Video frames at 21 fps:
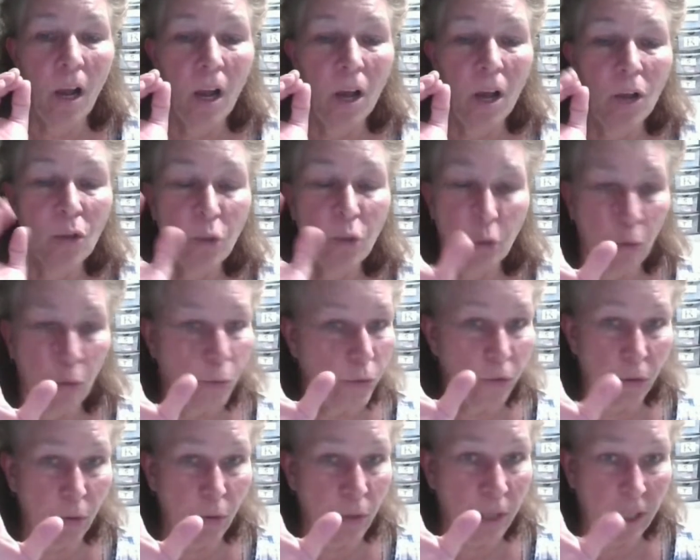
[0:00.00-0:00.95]

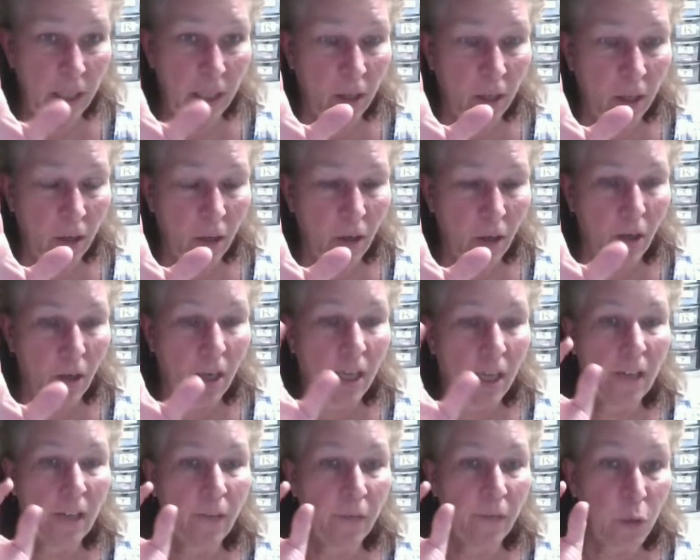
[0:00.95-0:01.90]
loser here
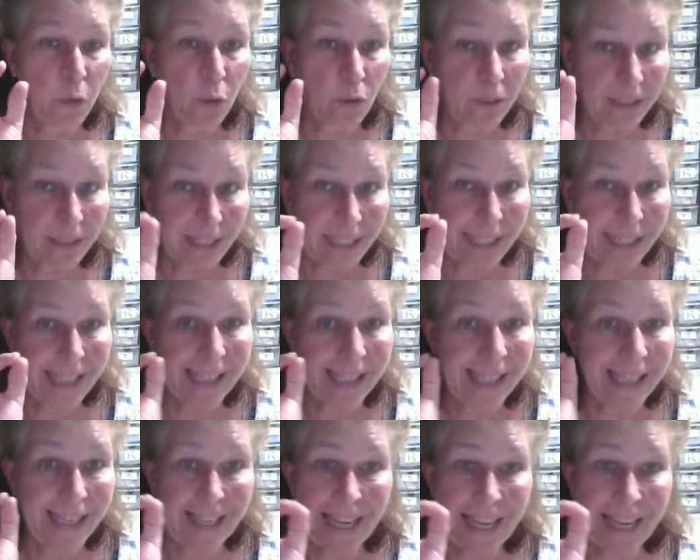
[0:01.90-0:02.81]
if you're listing